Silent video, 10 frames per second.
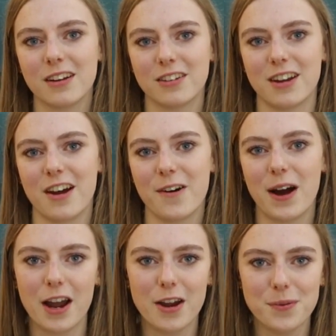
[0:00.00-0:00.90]
So
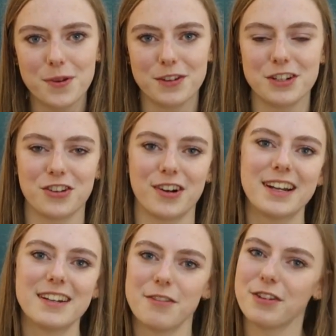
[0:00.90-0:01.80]
I hope you've
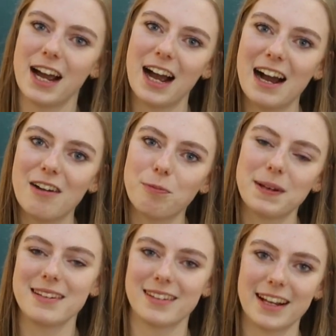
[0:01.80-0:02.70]
enjoyed. If you have,
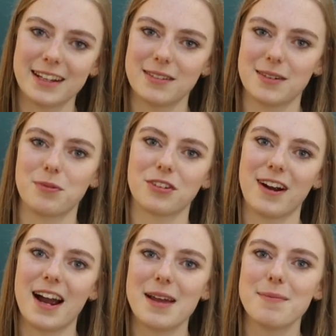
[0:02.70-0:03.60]
please like and
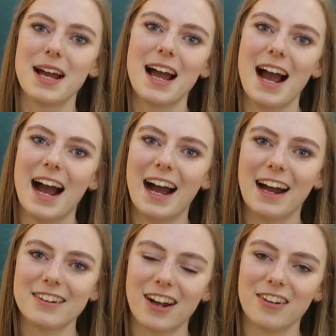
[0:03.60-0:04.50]
subscribe,
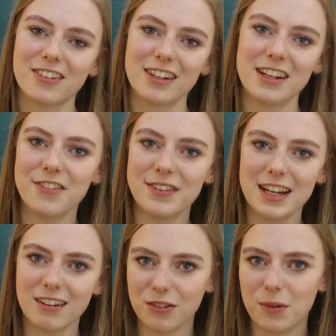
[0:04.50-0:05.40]
and I'll see you in the
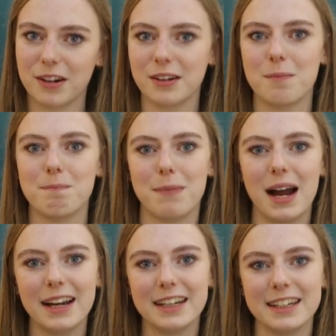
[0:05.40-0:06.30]
next one.
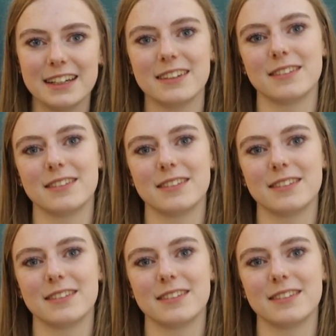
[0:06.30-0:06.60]
Bye!